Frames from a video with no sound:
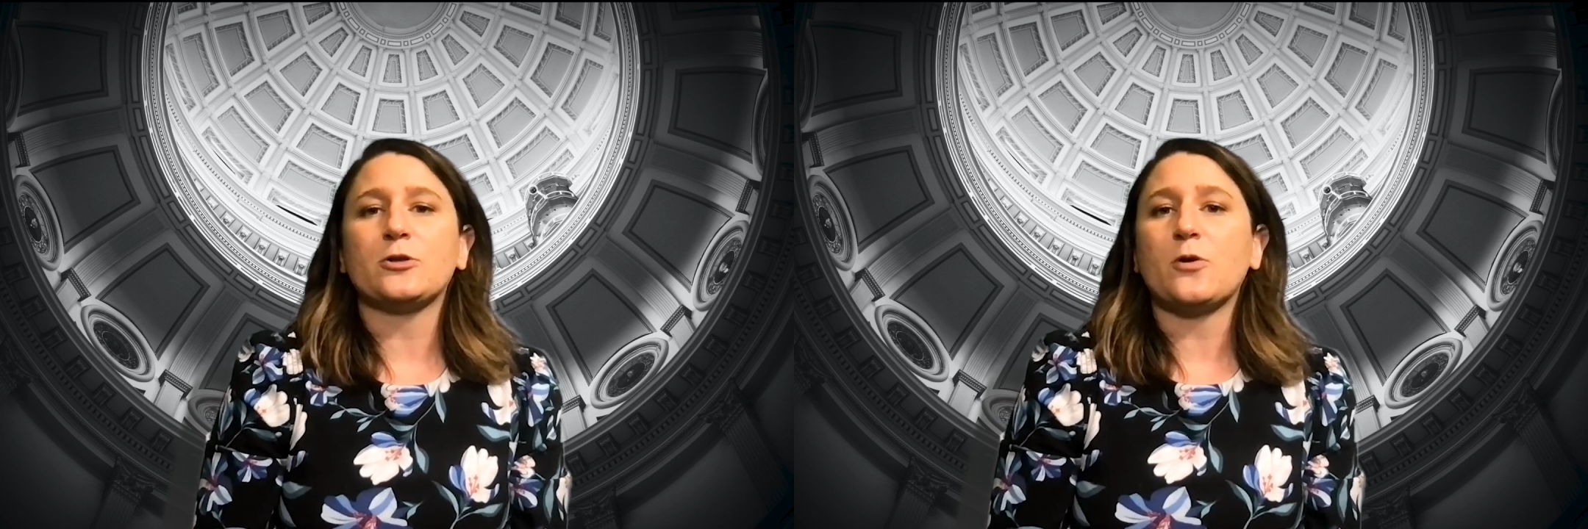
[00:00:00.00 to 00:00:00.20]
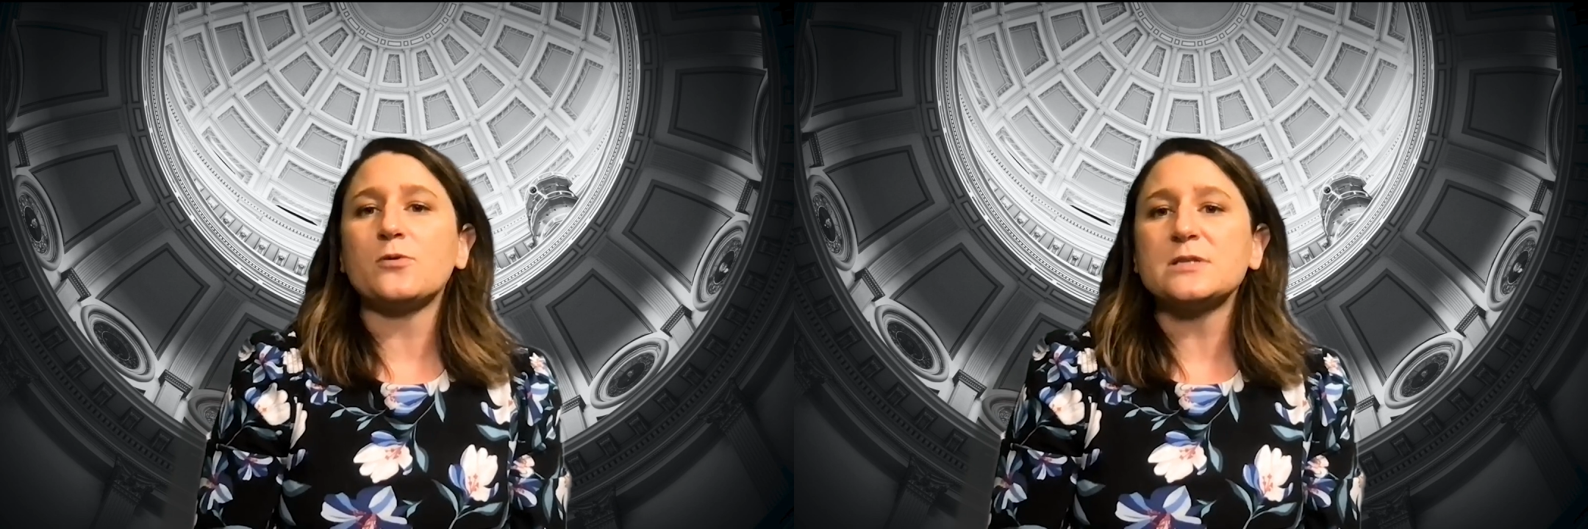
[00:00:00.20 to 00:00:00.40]

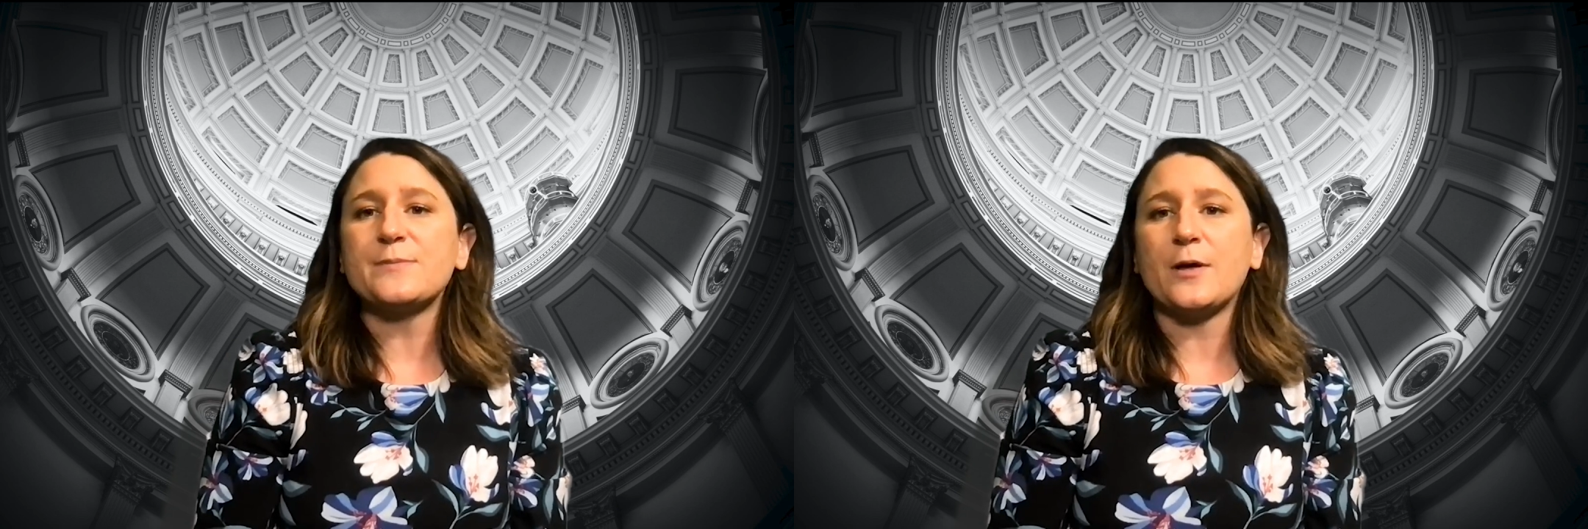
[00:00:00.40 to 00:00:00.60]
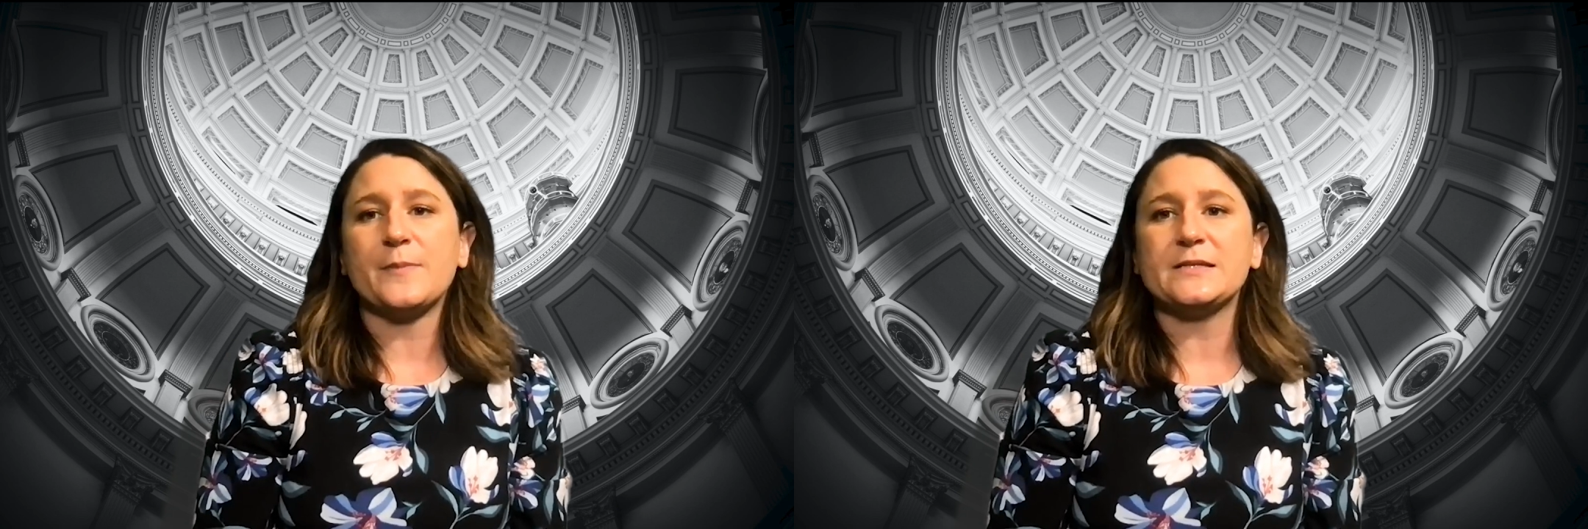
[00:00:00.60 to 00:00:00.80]
local
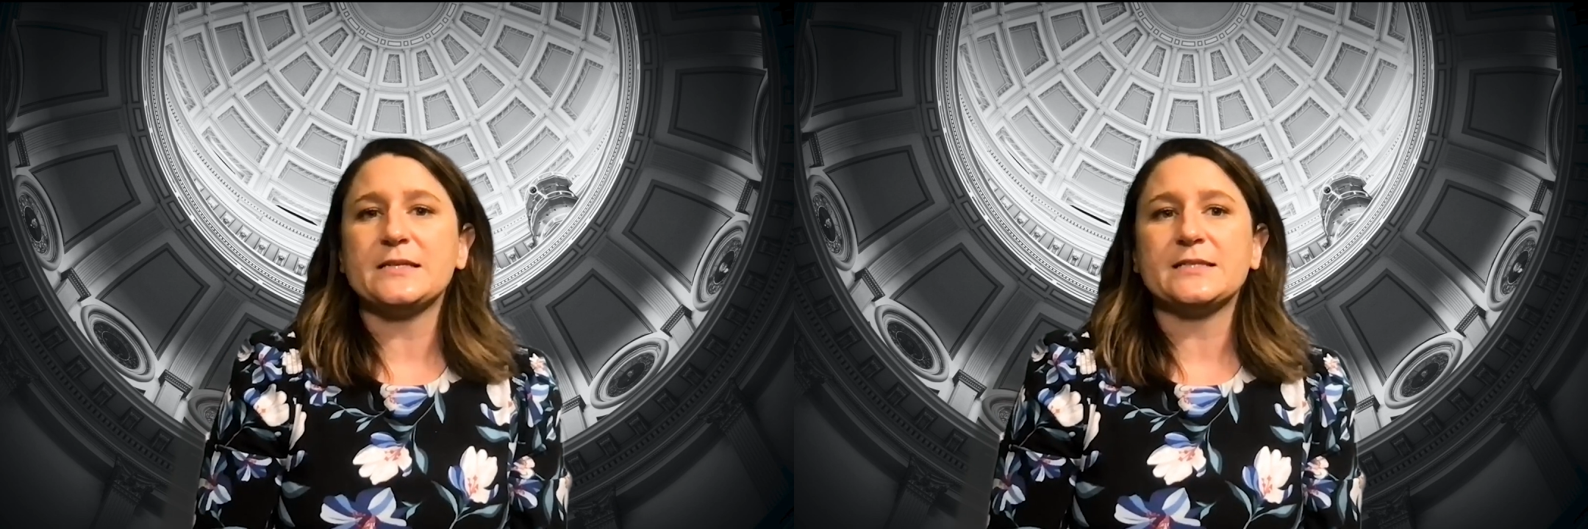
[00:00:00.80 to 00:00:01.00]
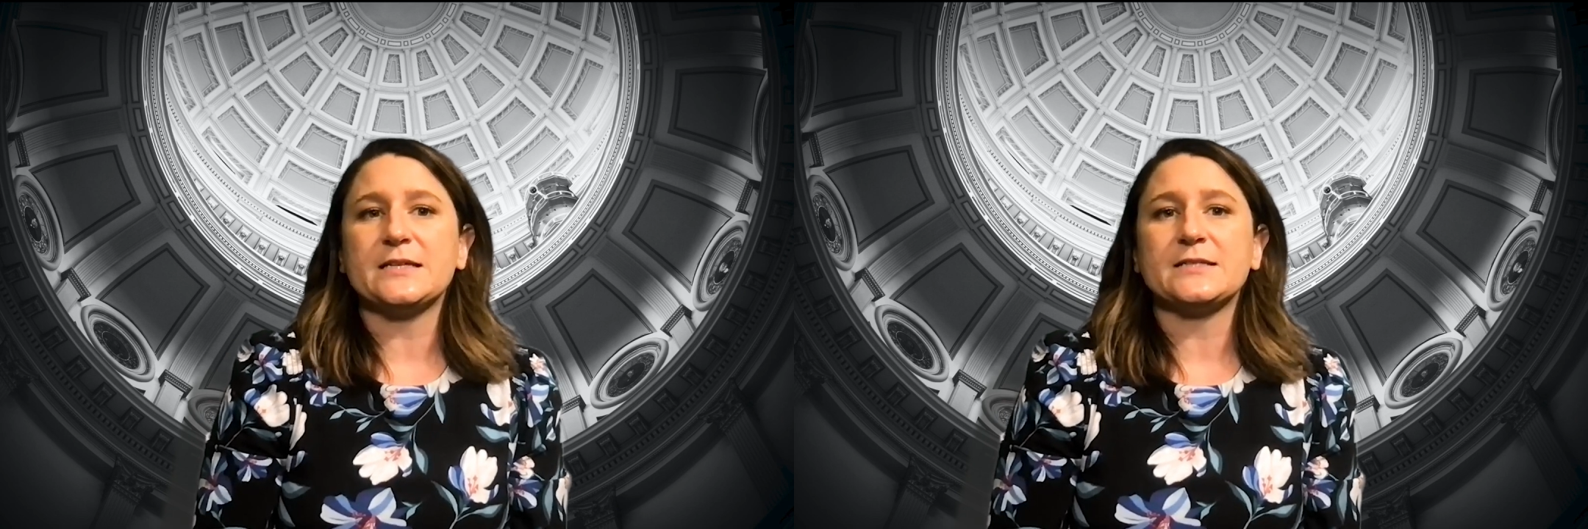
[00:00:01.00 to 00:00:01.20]
small
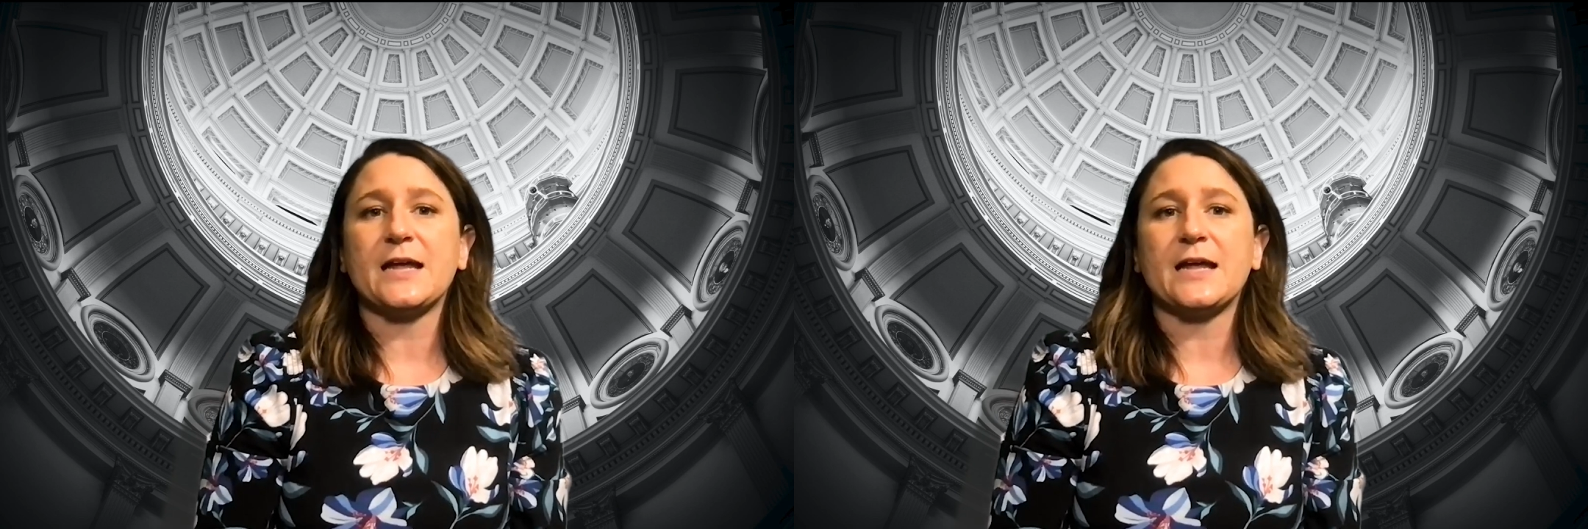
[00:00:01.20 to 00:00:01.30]
businesses